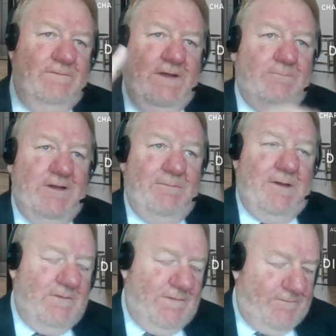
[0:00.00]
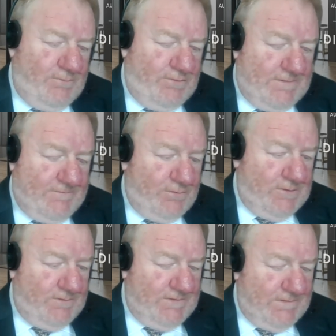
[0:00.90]
family members for private
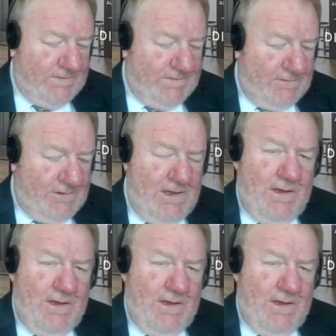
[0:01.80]
purposes. So